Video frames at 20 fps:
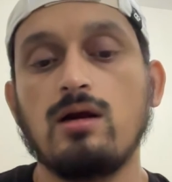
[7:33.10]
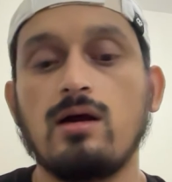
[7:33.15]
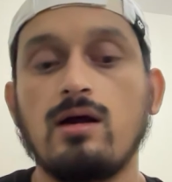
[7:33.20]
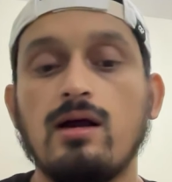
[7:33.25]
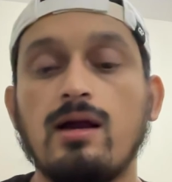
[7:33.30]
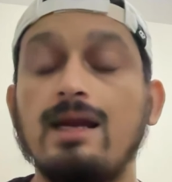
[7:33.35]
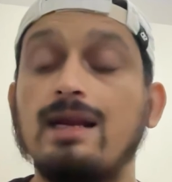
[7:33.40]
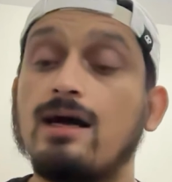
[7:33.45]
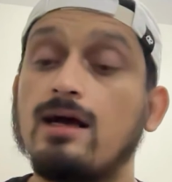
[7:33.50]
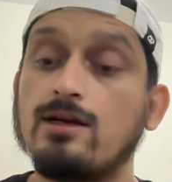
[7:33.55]

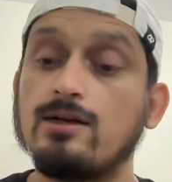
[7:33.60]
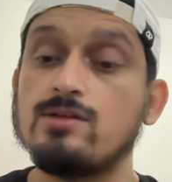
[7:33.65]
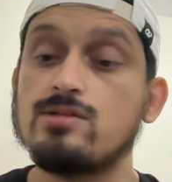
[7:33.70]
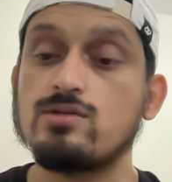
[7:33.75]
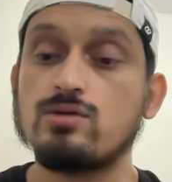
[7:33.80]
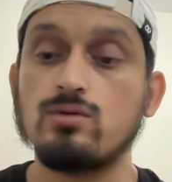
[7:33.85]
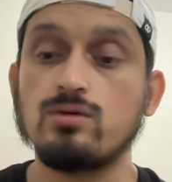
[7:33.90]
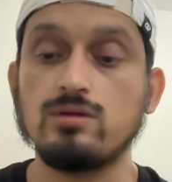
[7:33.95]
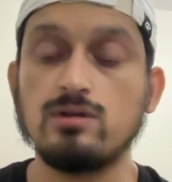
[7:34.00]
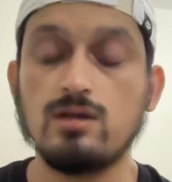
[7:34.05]
it
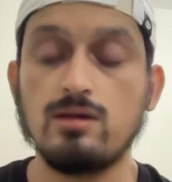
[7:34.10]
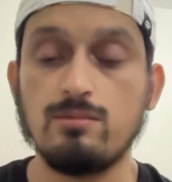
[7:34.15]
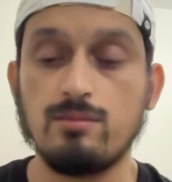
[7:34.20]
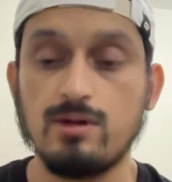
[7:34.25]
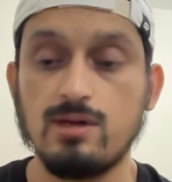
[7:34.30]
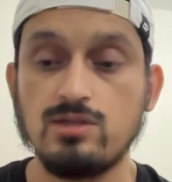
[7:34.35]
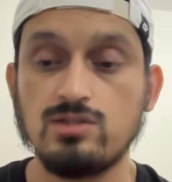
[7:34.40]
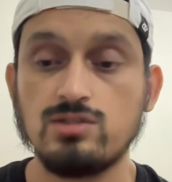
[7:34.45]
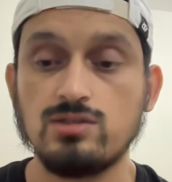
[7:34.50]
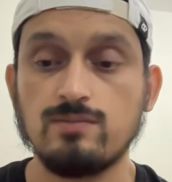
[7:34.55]
understood the
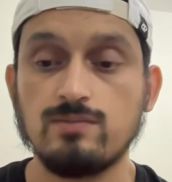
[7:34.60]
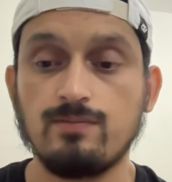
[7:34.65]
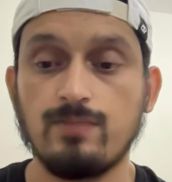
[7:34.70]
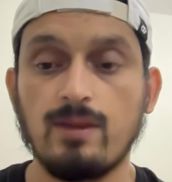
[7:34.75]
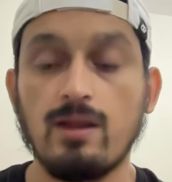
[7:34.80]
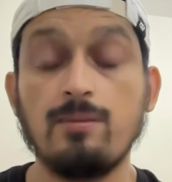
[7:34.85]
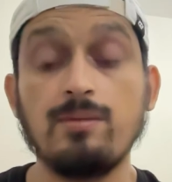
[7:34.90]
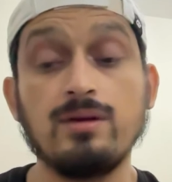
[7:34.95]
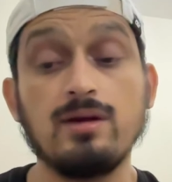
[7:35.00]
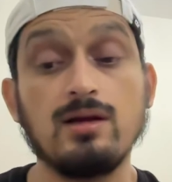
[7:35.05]
image.
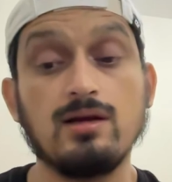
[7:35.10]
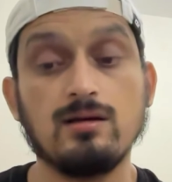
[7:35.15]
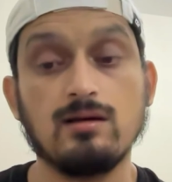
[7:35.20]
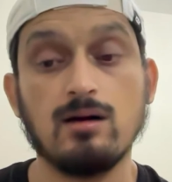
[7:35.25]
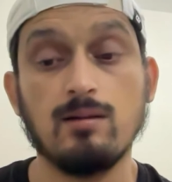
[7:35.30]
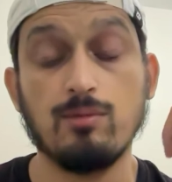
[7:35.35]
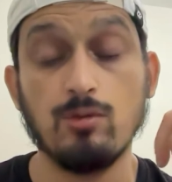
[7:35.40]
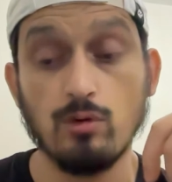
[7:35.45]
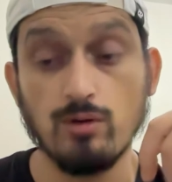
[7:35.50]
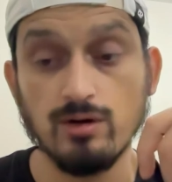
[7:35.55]
I mean, it
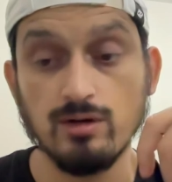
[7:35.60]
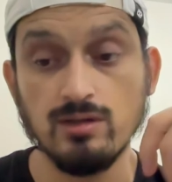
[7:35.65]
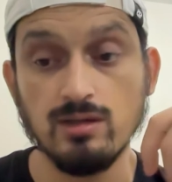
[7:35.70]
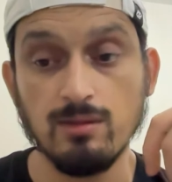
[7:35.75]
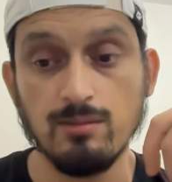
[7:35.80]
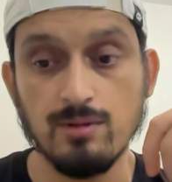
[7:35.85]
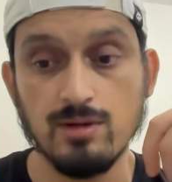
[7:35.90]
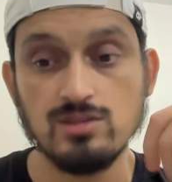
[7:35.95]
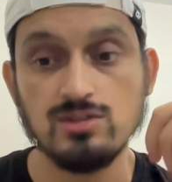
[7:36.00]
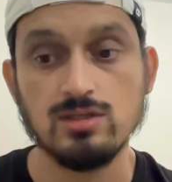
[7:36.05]
uploaded the
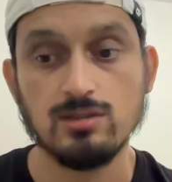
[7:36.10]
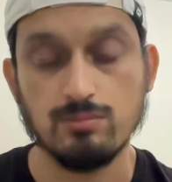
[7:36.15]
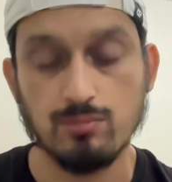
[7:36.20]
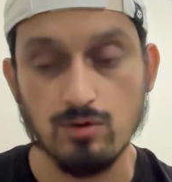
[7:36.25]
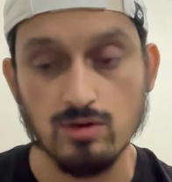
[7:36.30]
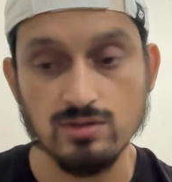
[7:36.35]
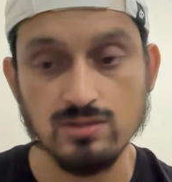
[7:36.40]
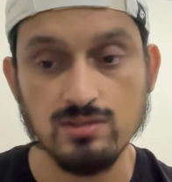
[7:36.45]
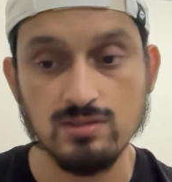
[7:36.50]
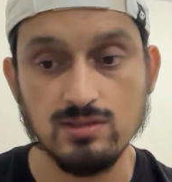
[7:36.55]
image, it
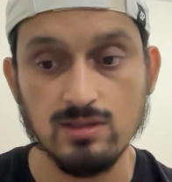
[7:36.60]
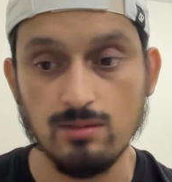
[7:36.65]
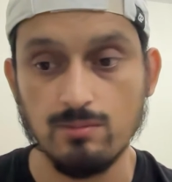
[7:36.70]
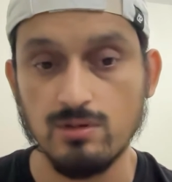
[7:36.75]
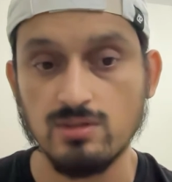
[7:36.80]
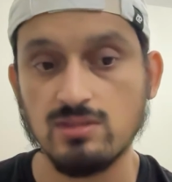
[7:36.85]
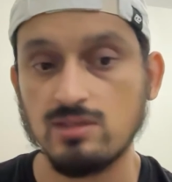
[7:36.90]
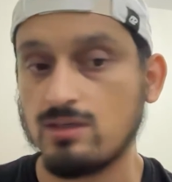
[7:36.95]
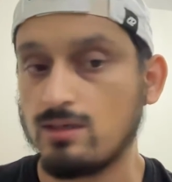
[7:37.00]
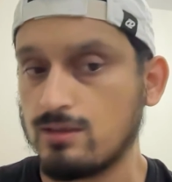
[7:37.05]
processed the
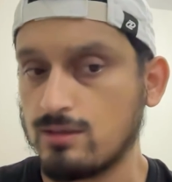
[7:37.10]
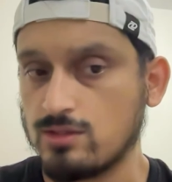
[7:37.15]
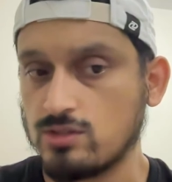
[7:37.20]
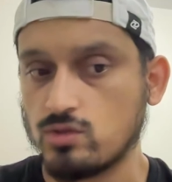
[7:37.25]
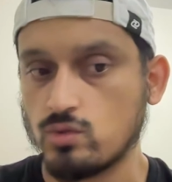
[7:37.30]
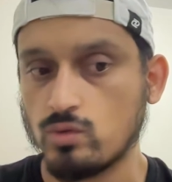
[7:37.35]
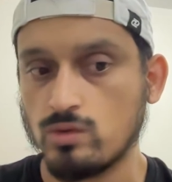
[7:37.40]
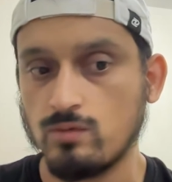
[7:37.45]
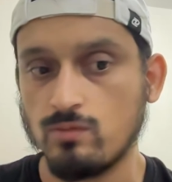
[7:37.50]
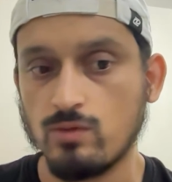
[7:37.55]
image, it
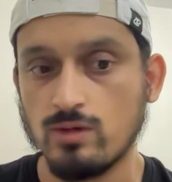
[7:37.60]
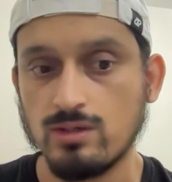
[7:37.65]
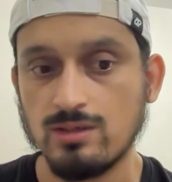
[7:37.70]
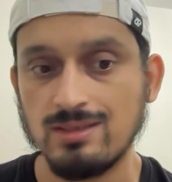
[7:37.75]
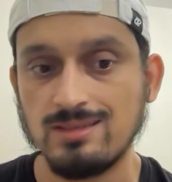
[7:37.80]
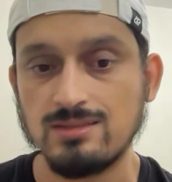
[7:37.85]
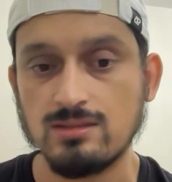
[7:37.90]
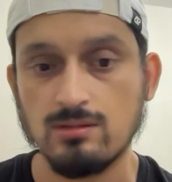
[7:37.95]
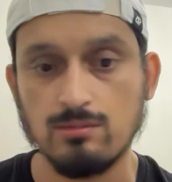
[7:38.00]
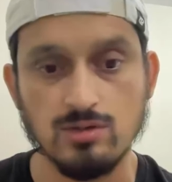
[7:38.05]
understood what
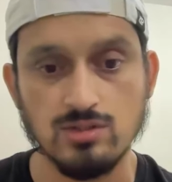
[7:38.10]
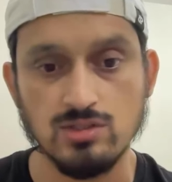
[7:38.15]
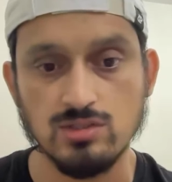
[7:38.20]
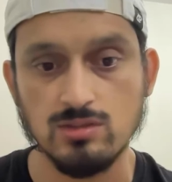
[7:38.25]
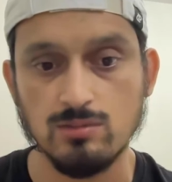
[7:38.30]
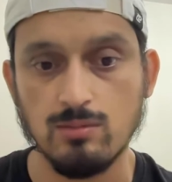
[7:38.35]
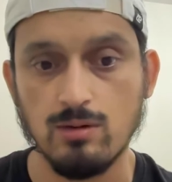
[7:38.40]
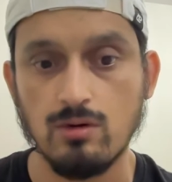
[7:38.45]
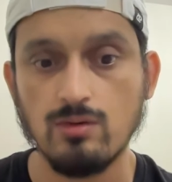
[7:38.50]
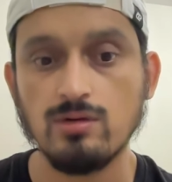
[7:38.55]
this image is
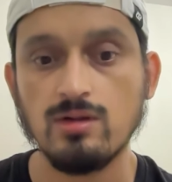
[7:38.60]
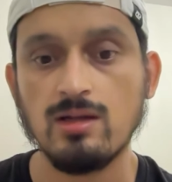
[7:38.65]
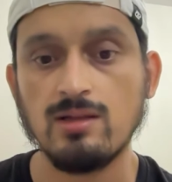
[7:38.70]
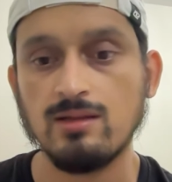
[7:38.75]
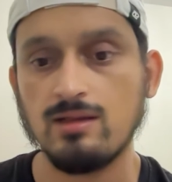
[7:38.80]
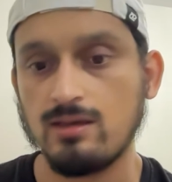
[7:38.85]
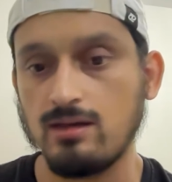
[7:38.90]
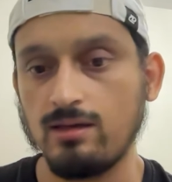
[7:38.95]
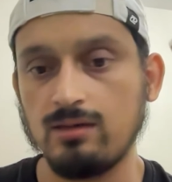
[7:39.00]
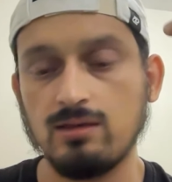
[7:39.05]
about, and
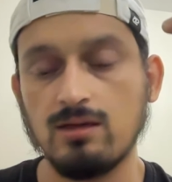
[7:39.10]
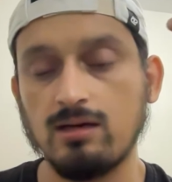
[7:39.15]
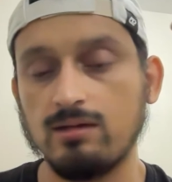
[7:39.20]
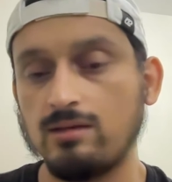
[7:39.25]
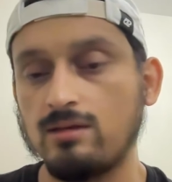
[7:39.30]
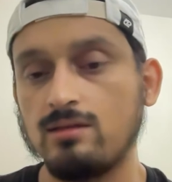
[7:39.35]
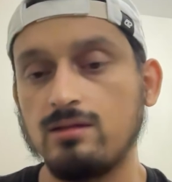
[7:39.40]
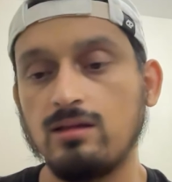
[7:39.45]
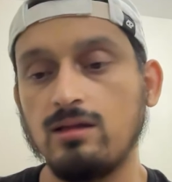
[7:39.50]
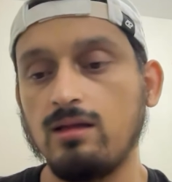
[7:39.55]
then it
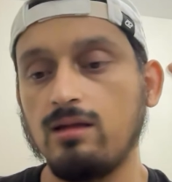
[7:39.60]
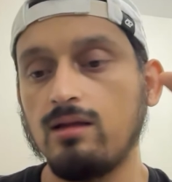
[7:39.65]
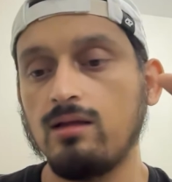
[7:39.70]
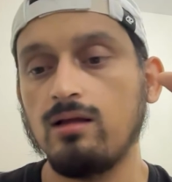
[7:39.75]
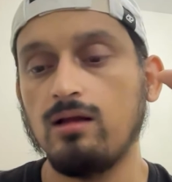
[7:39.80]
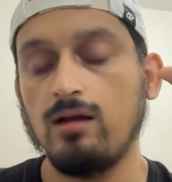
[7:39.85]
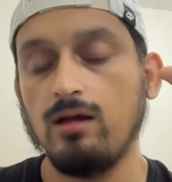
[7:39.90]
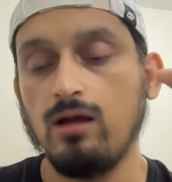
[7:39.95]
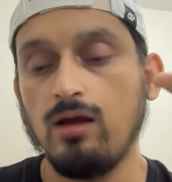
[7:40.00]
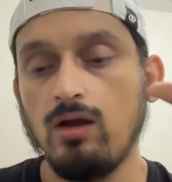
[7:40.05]
created the
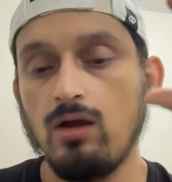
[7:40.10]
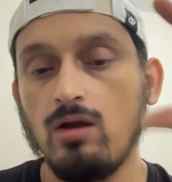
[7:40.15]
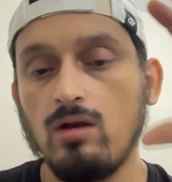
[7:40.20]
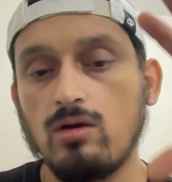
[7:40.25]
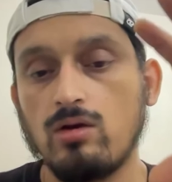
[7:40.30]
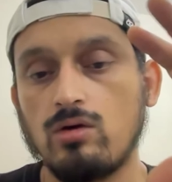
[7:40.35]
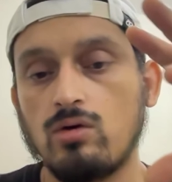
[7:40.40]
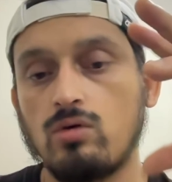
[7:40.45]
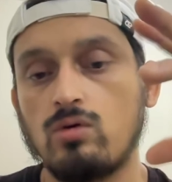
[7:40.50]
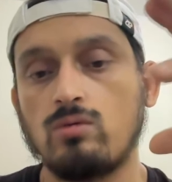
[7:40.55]

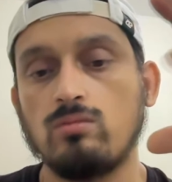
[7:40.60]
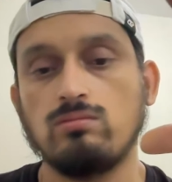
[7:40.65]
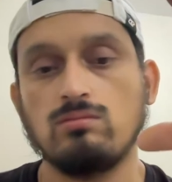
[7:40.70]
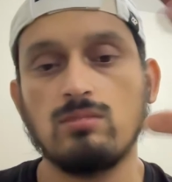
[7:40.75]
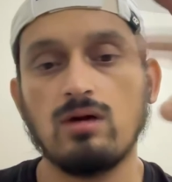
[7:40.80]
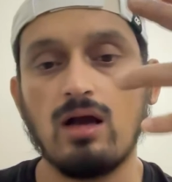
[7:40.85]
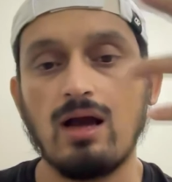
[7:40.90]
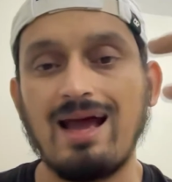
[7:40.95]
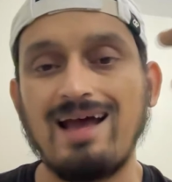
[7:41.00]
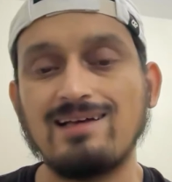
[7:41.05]

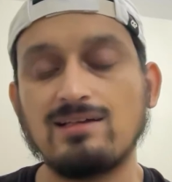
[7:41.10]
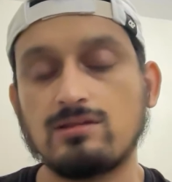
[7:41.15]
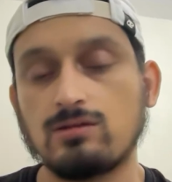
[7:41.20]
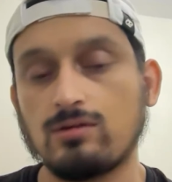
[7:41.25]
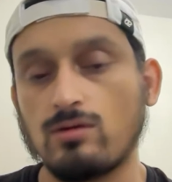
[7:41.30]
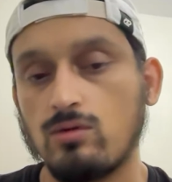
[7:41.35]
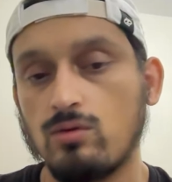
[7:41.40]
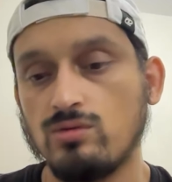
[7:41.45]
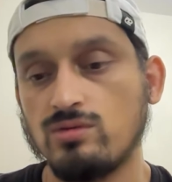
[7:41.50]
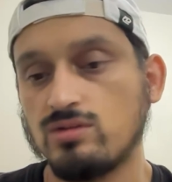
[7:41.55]
as
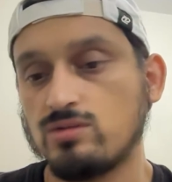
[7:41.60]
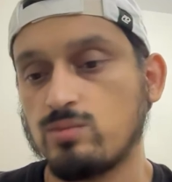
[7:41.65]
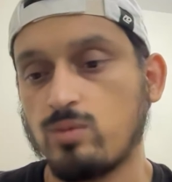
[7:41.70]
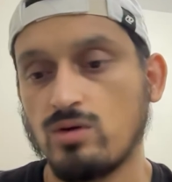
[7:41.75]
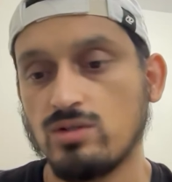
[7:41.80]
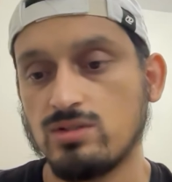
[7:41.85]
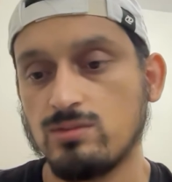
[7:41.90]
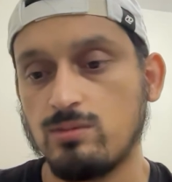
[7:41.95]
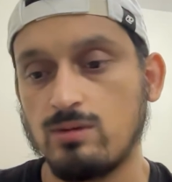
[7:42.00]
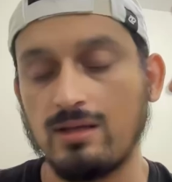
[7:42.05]
close as
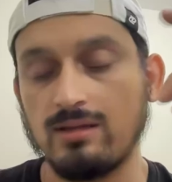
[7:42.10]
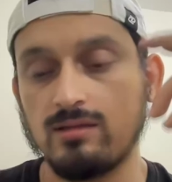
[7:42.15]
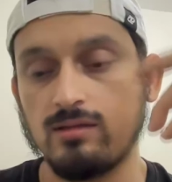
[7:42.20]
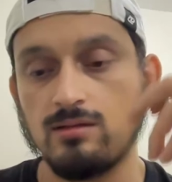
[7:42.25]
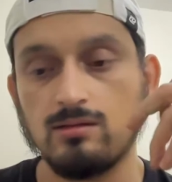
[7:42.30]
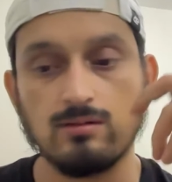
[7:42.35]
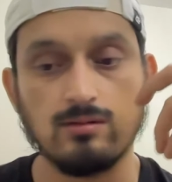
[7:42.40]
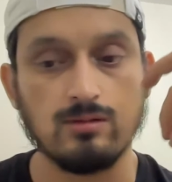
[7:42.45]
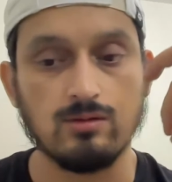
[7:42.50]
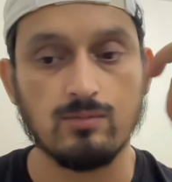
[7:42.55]
possible, like
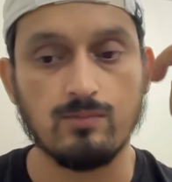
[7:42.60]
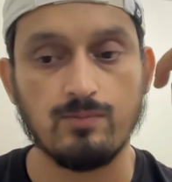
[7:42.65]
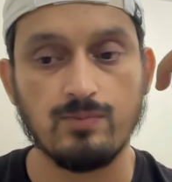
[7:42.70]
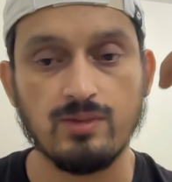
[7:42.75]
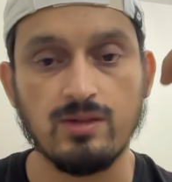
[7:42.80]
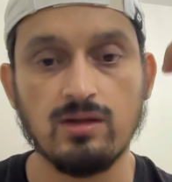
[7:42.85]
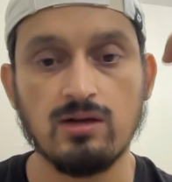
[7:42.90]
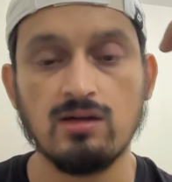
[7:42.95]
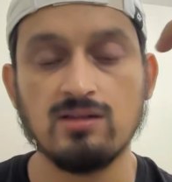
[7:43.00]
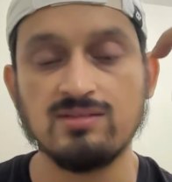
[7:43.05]

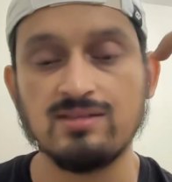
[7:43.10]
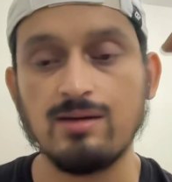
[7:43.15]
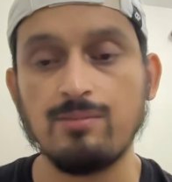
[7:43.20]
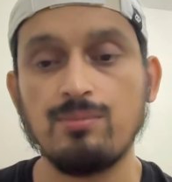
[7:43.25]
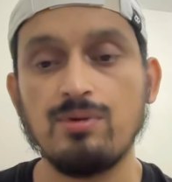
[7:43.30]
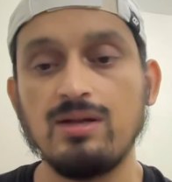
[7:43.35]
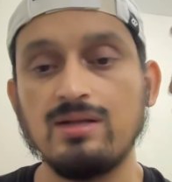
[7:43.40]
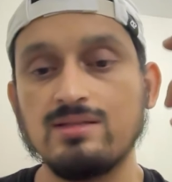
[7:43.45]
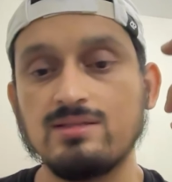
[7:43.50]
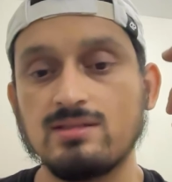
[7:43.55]
the
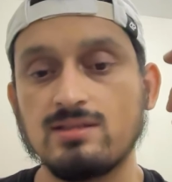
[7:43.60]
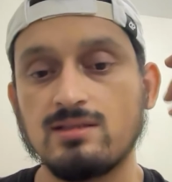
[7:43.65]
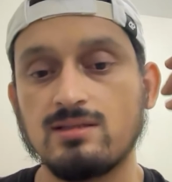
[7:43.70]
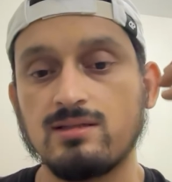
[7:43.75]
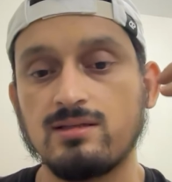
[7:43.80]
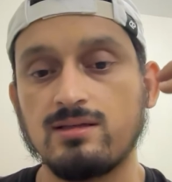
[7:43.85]
resemblance